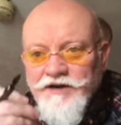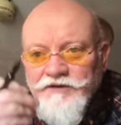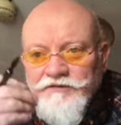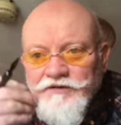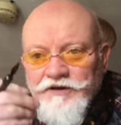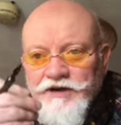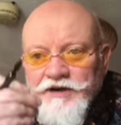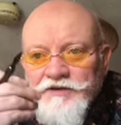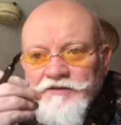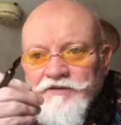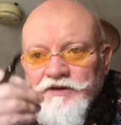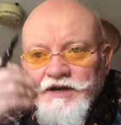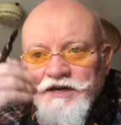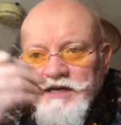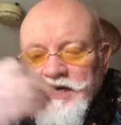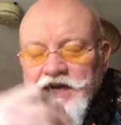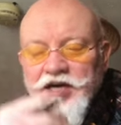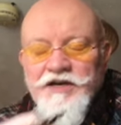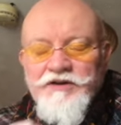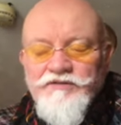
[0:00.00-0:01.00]
very, very
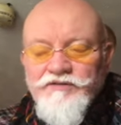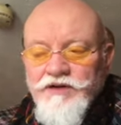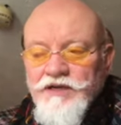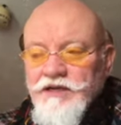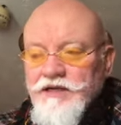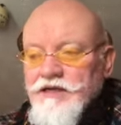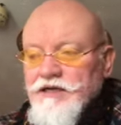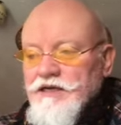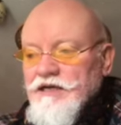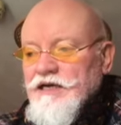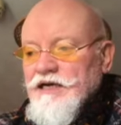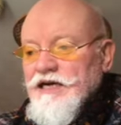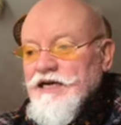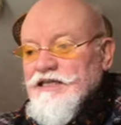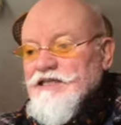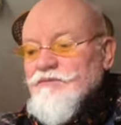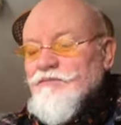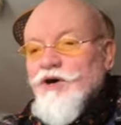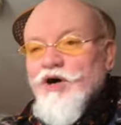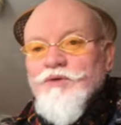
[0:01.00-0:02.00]
carefully. At
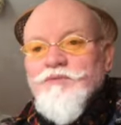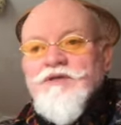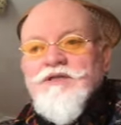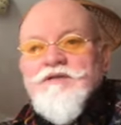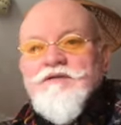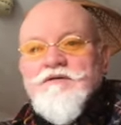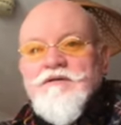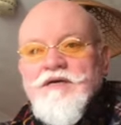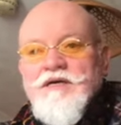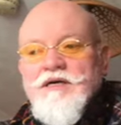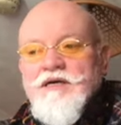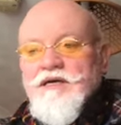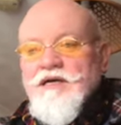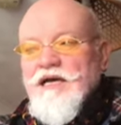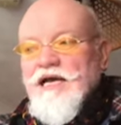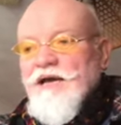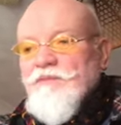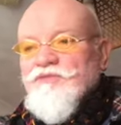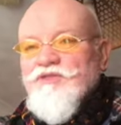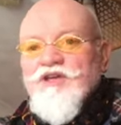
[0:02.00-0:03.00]
the moment,
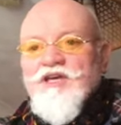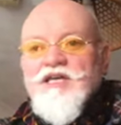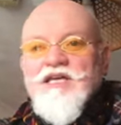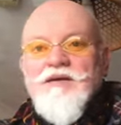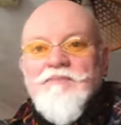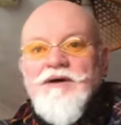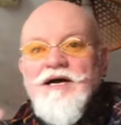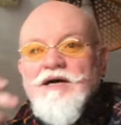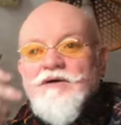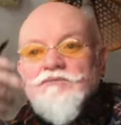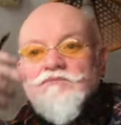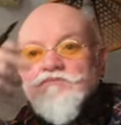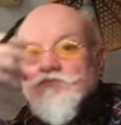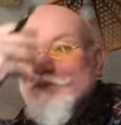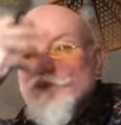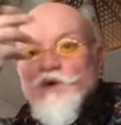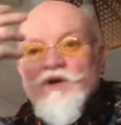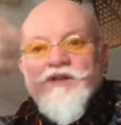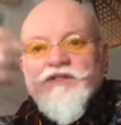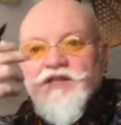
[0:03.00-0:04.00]
I'm thinking about
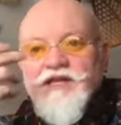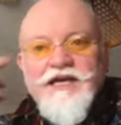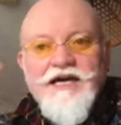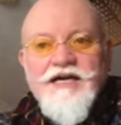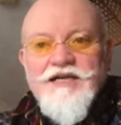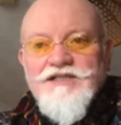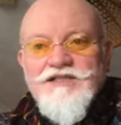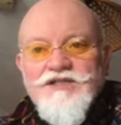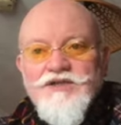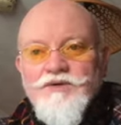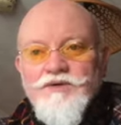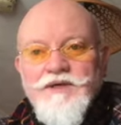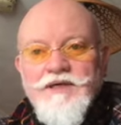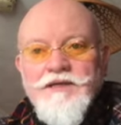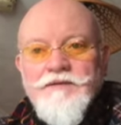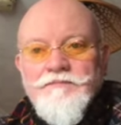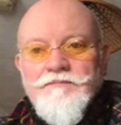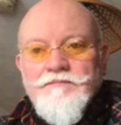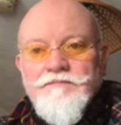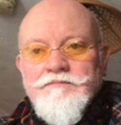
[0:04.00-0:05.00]
what are the eyes doing?
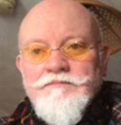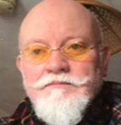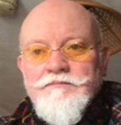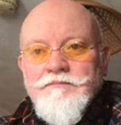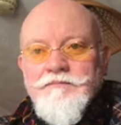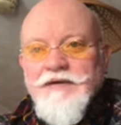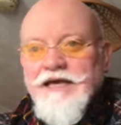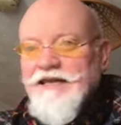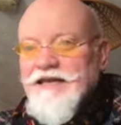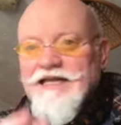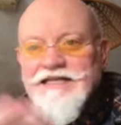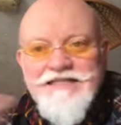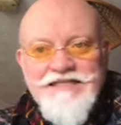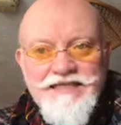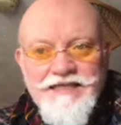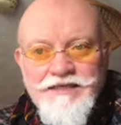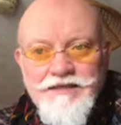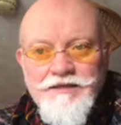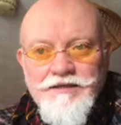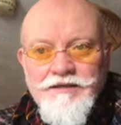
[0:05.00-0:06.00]
And that's
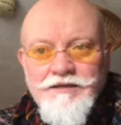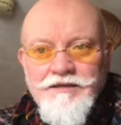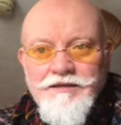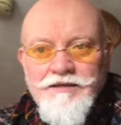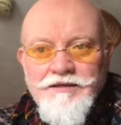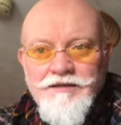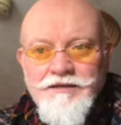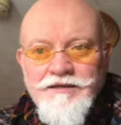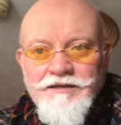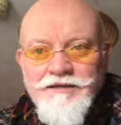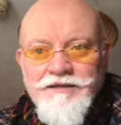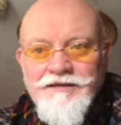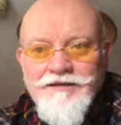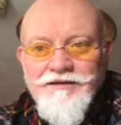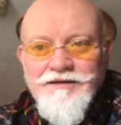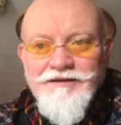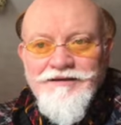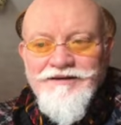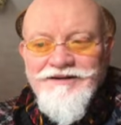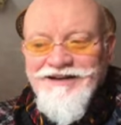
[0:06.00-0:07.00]
it.
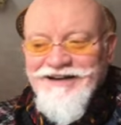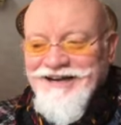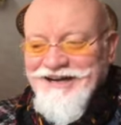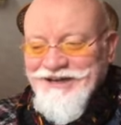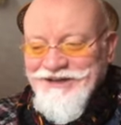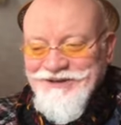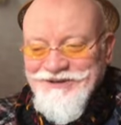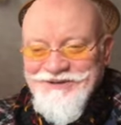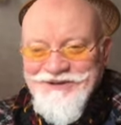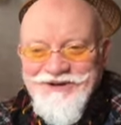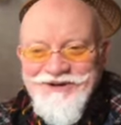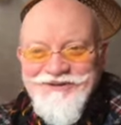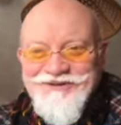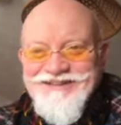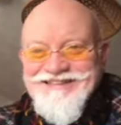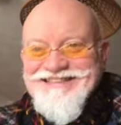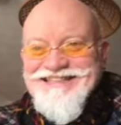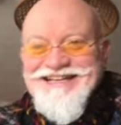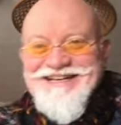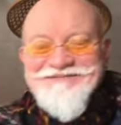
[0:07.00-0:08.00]
I don't know
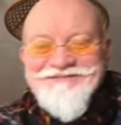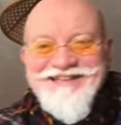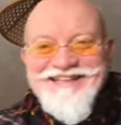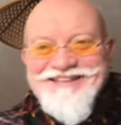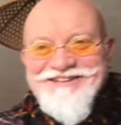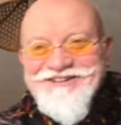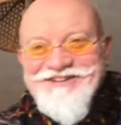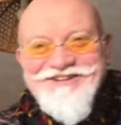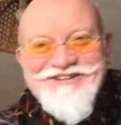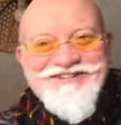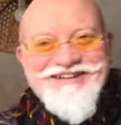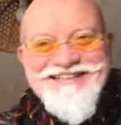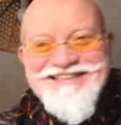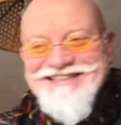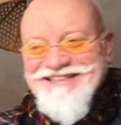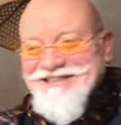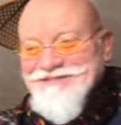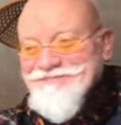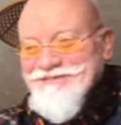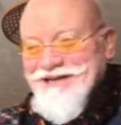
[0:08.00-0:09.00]
what's happening on the rest
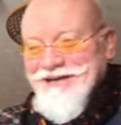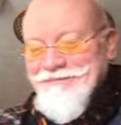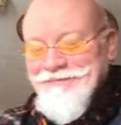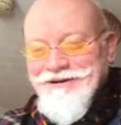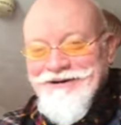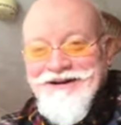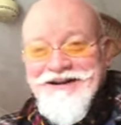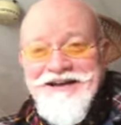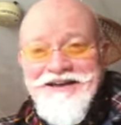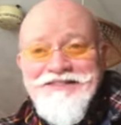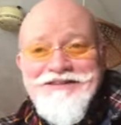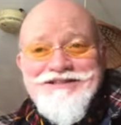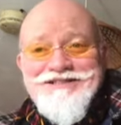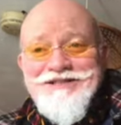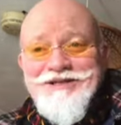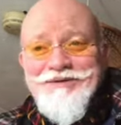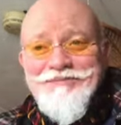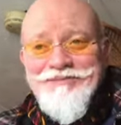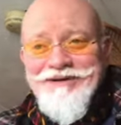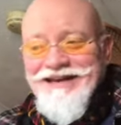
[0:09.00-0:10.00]
of the paper. There's
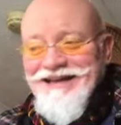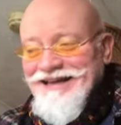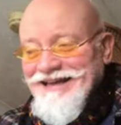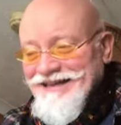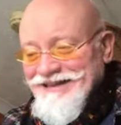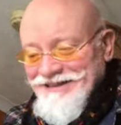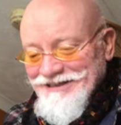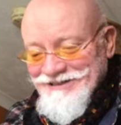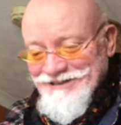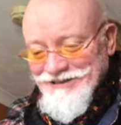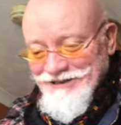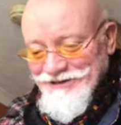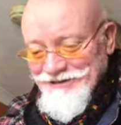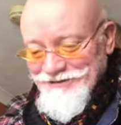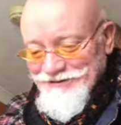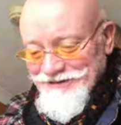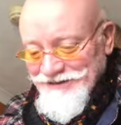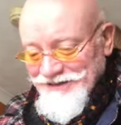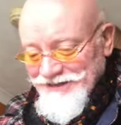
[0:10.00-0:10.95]
no plan, there's no